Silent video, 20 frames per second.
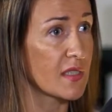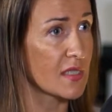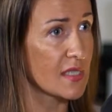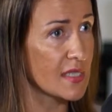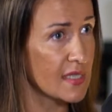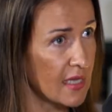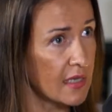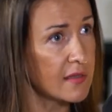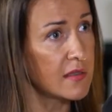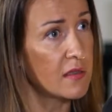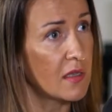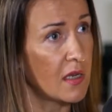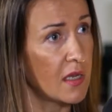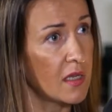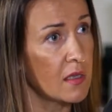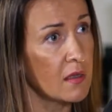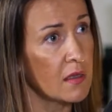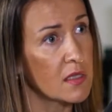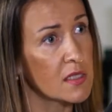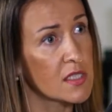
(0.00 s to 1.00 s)

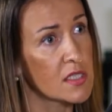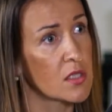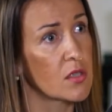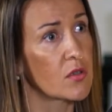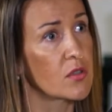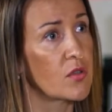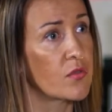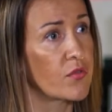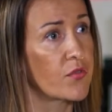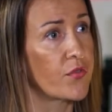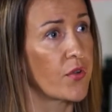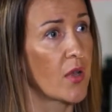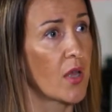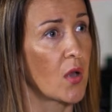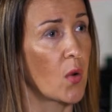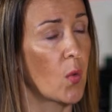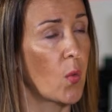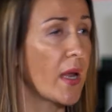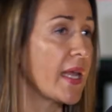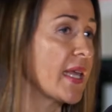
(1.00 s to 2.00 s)
Suddenly, instead of
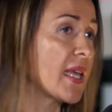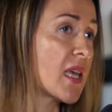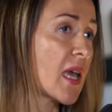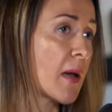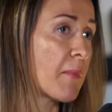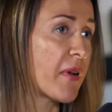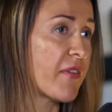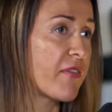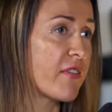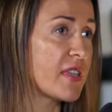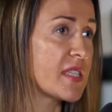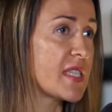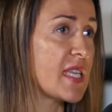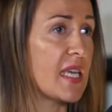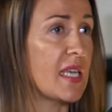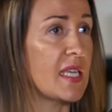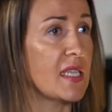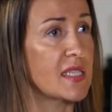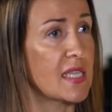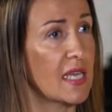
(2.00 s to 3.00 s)
waking up every
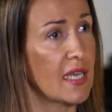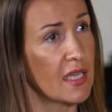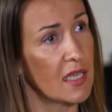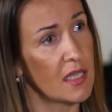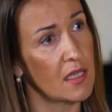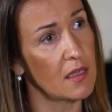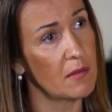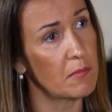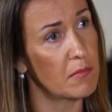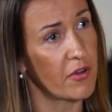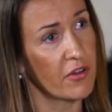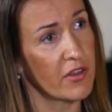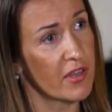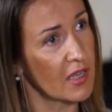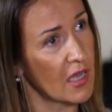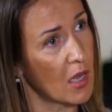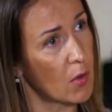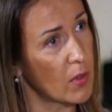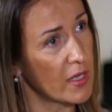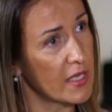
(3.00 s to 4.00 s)
day,
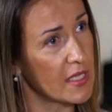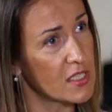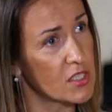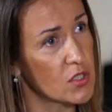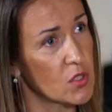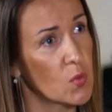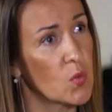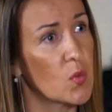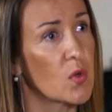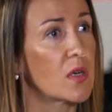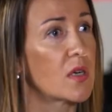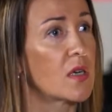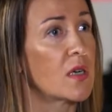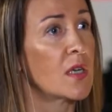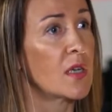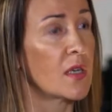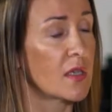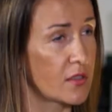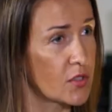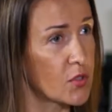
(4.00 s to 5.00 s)
bringing our kids to work,
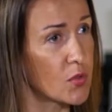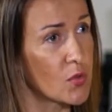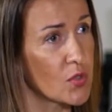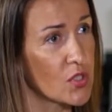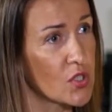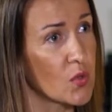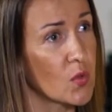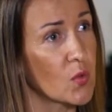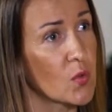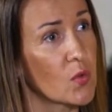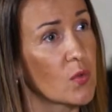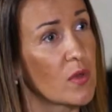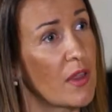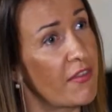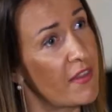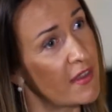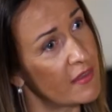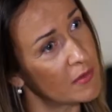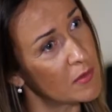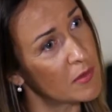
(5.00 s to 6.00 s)
to school,
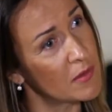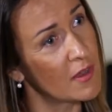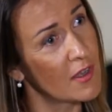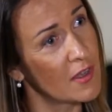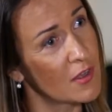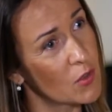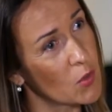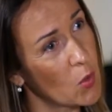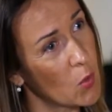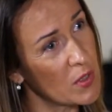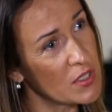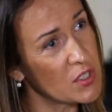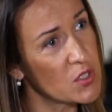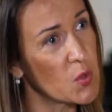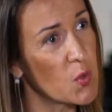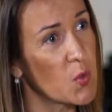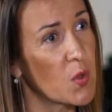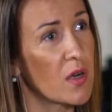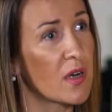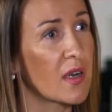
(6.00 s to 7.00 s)
and then going
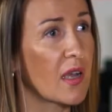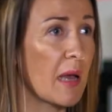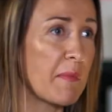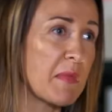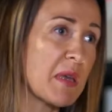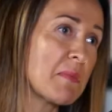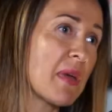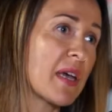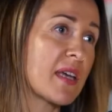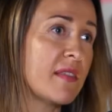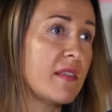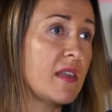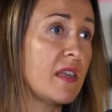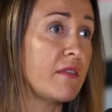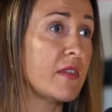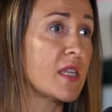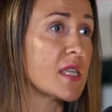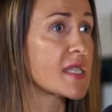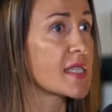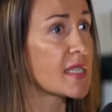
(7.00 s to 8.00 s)
to work, coming back in the
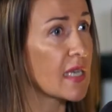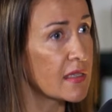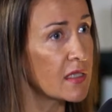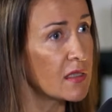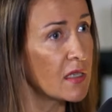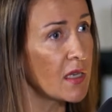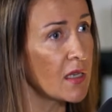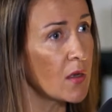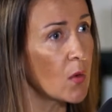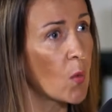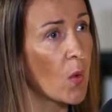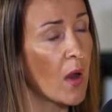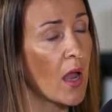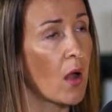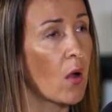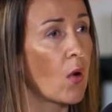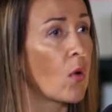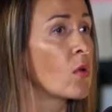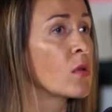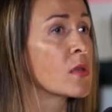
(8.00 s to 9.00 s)
evening, suddenly we're
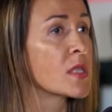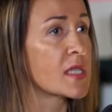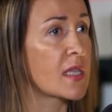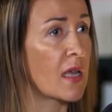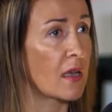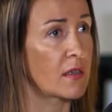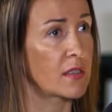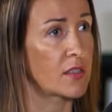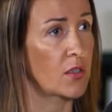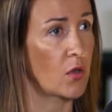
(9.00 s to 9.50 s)
all stuck at